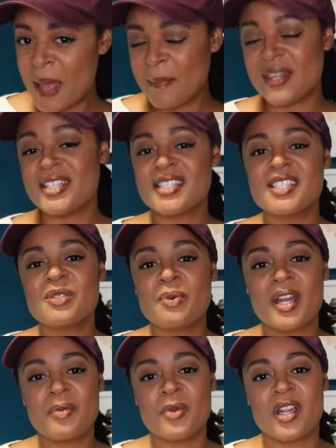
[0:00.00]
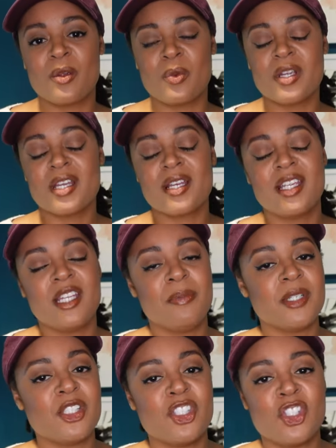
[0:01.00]
But this is what I'm wearing. We're gonna keep
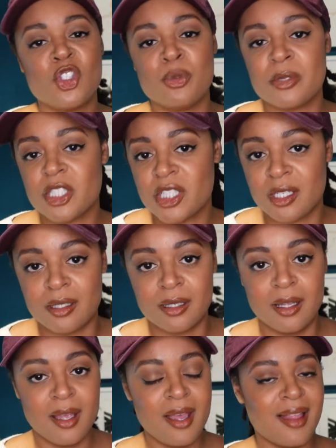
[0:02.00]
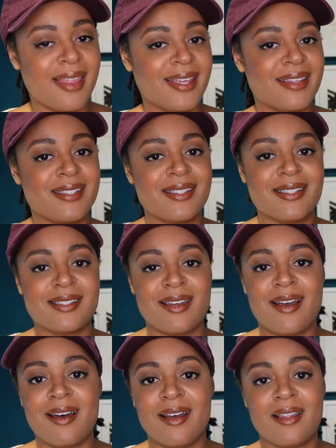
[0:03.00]
it super chill. Like, this is
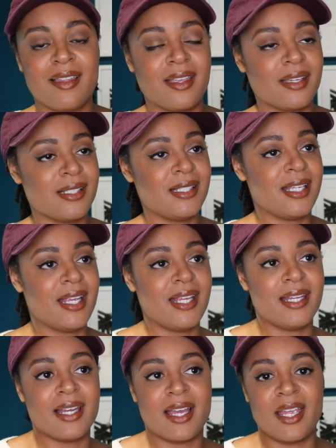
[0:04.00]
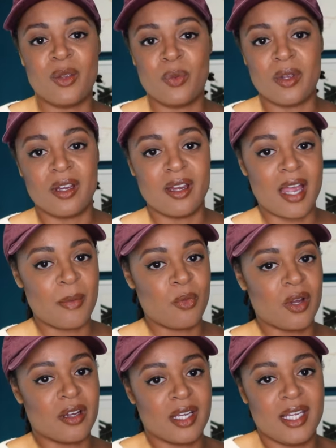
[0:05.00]
not like a date night where I'm wearing